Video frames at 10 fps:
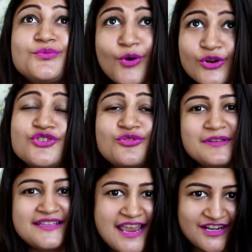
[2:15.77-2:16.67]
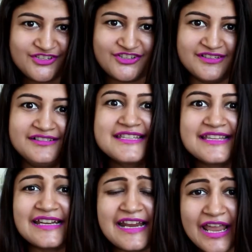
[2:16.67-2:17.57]
wardrobe essentials
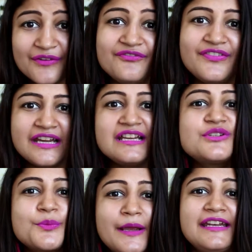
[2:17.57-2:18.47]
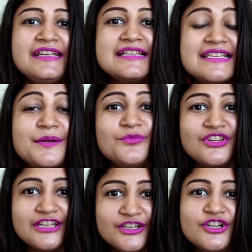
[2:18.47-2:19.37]
that every 20
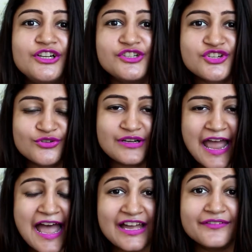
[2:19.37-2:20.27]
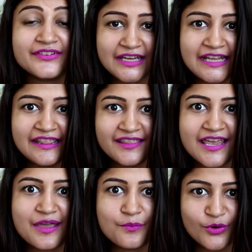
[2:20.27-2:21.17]
something girl should have in
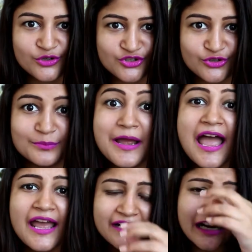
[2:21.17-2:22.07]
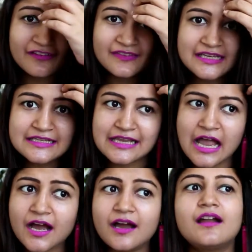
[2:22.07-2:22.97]
their wardrobe. Now these
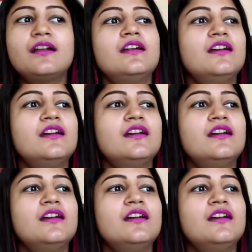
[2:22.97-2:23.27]
are